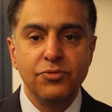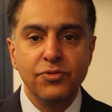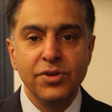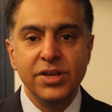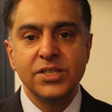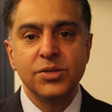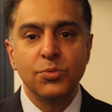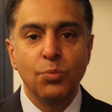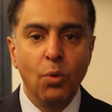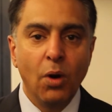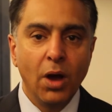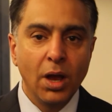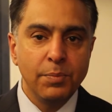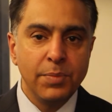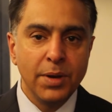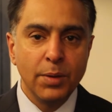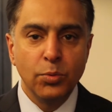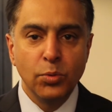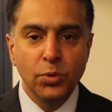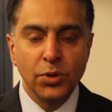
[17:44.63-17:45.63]
a reason why
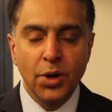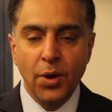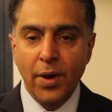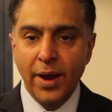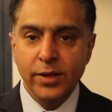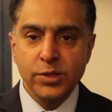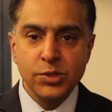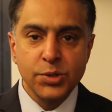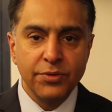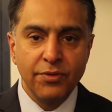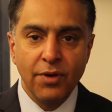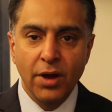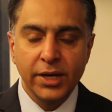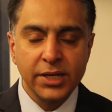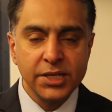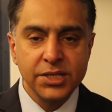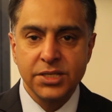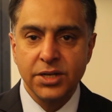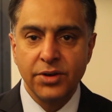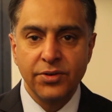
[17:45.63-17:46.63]
people would go out to
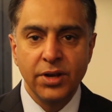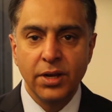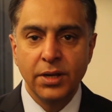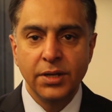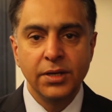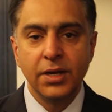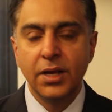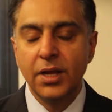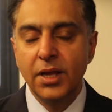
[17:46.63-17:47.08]
Iraq and Syria